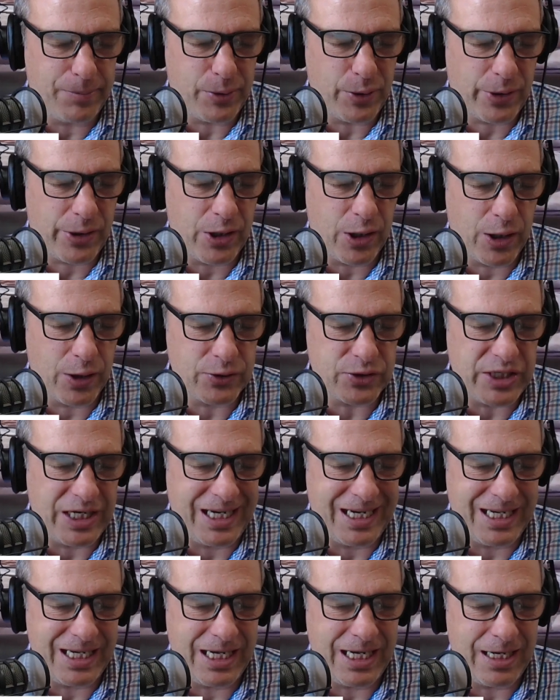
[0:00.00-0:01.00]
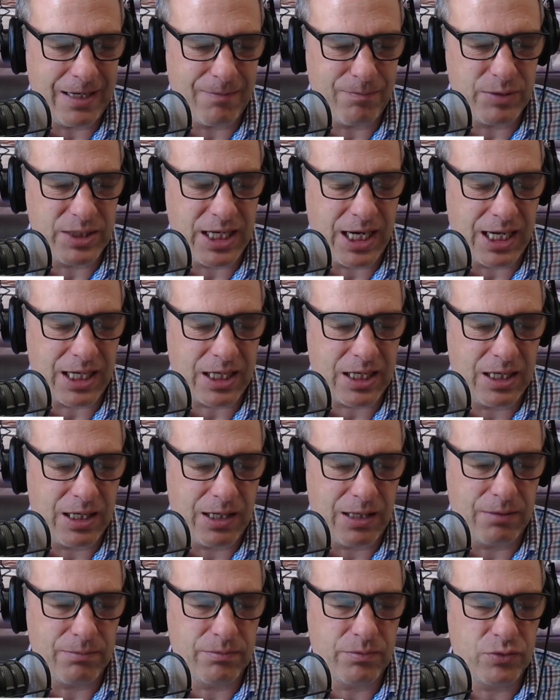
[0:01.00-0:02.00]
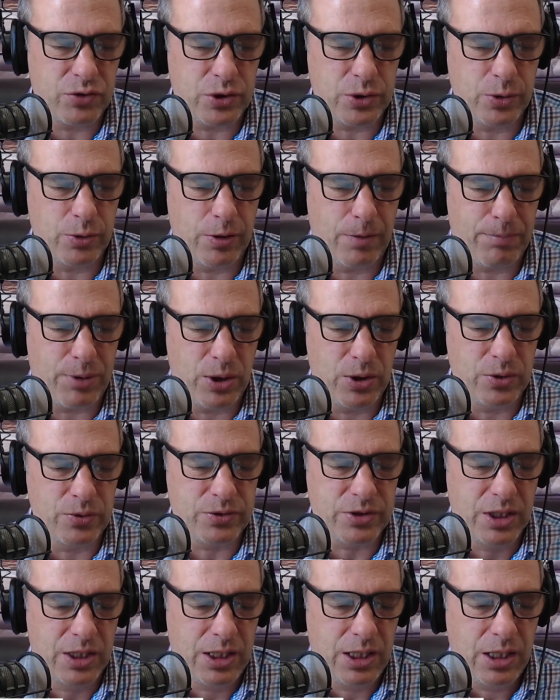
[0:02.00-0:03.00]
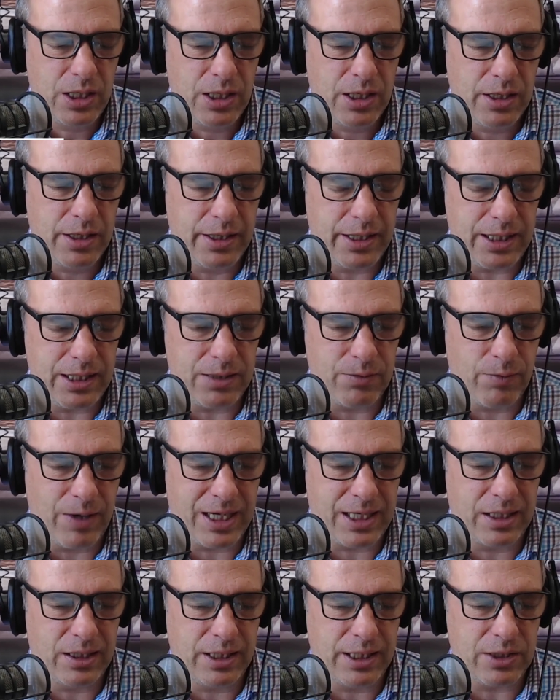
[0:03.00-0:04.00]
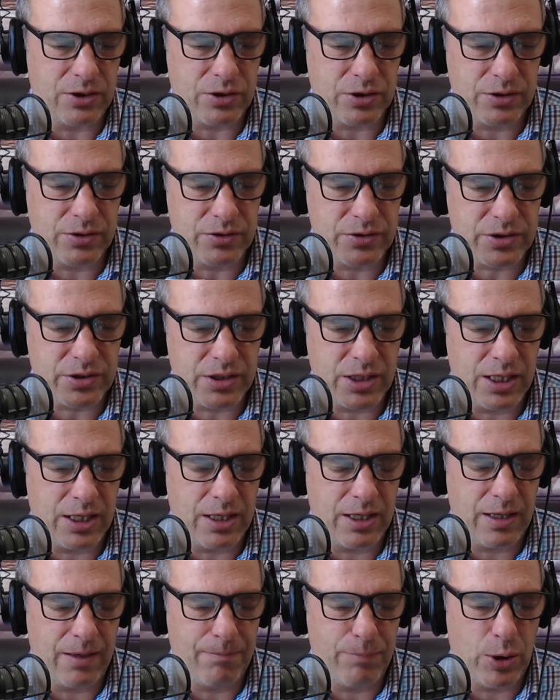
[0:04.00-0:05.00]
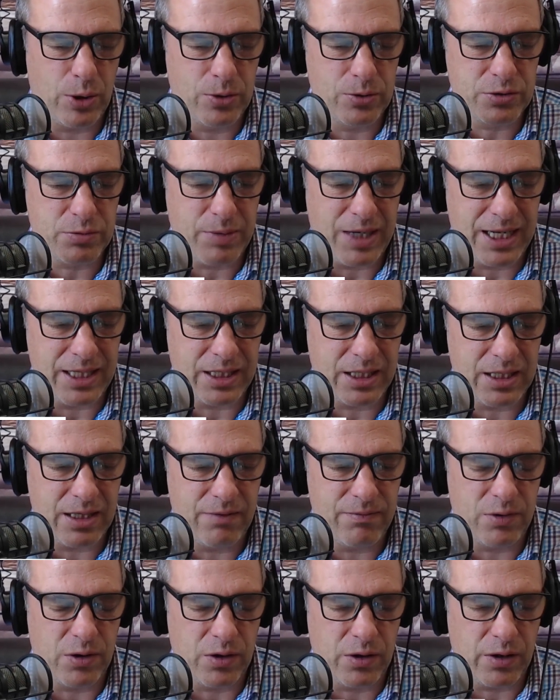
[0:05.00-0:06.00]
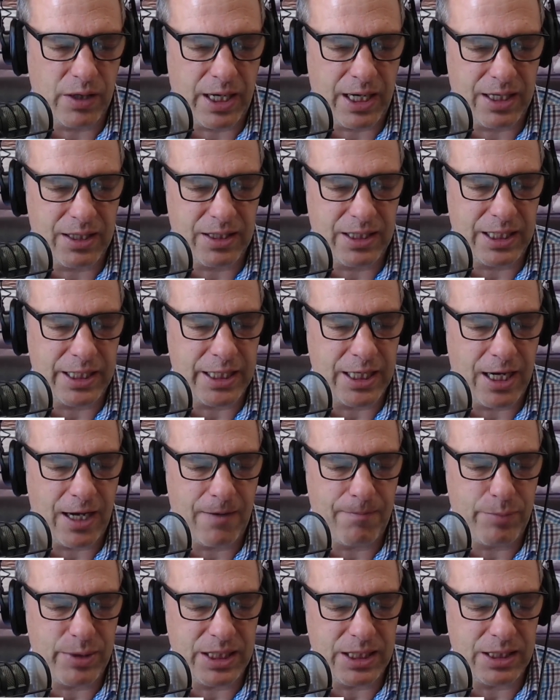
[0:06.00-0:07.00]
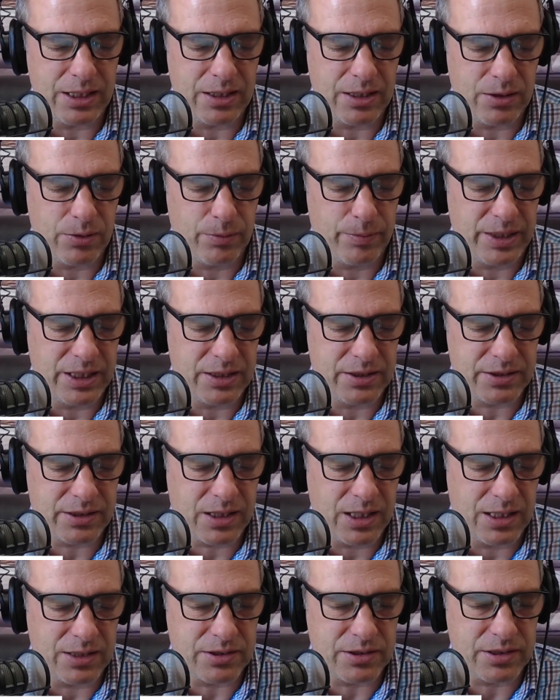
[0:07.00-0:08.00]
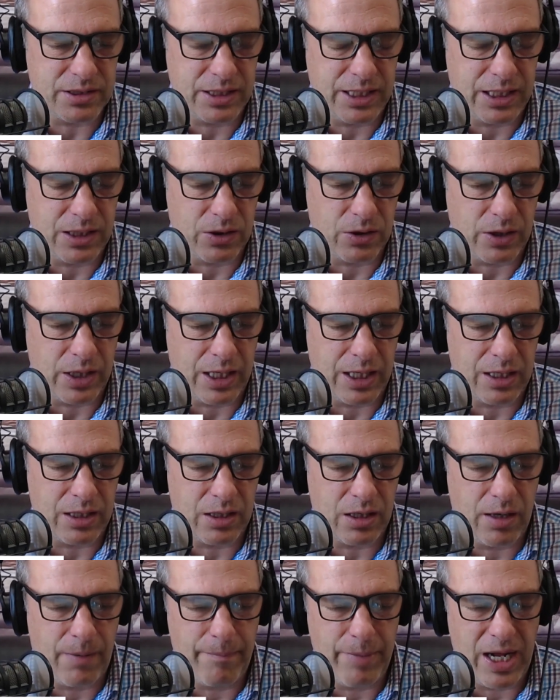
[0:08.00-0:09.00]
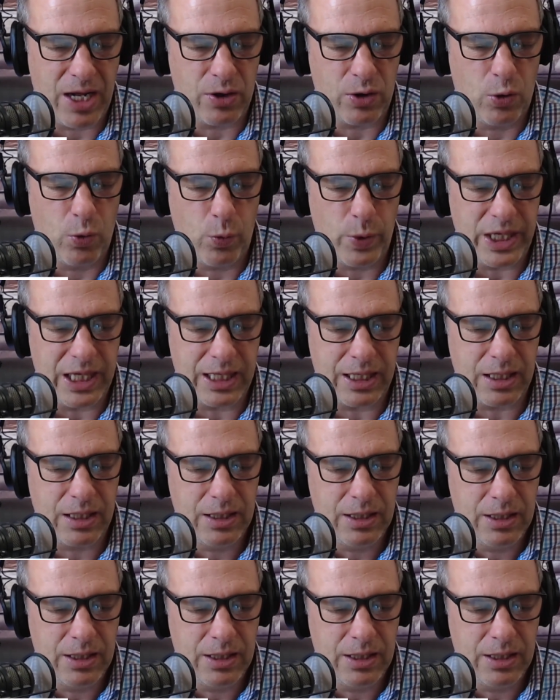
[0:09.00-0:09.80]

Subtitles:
your cars nm.com to oppose the regulations imposed by the governor and the EIB that will be discussed here in about a week.